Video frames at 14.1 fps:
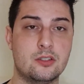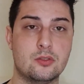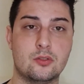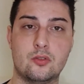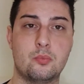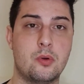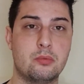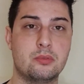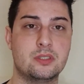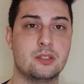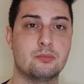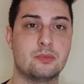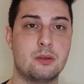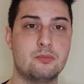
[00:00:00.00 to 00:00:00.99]
So you probably
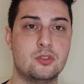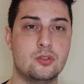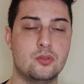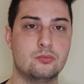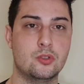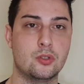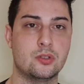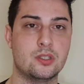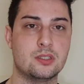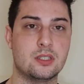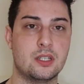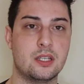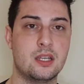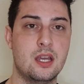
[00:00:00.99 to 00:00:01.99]
sometimes you
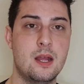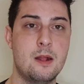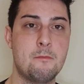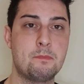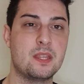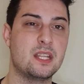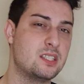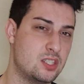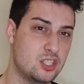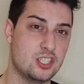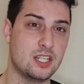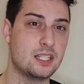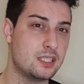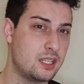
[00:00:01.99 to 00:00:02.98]
notice, like, it's
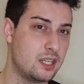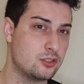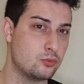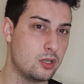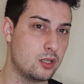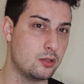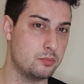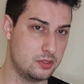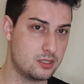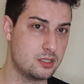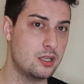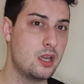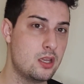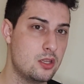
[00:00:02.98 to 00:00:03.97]
genetic as well, but
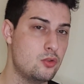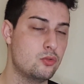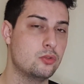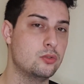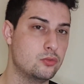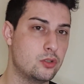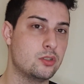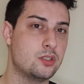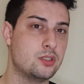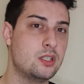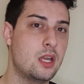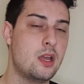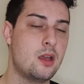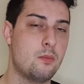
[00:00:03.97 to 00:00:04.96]
you will
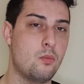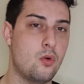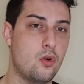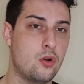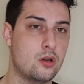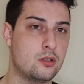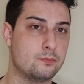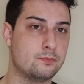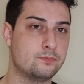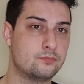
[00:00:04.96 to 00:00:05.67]
notice more